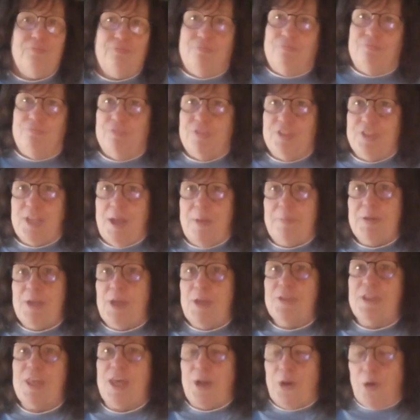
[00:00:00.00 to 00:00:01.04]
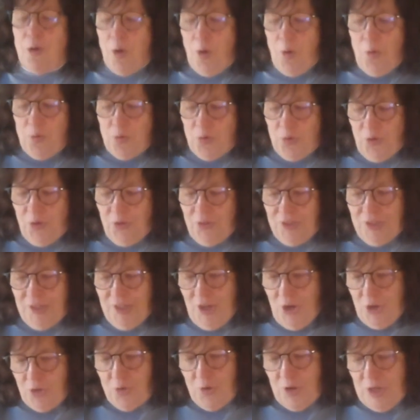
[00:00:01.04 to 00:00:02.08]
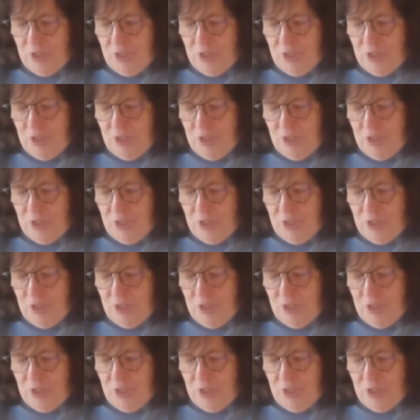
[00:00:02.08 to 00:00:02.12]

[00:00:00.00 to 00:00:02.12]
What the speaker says: some of you that are older are going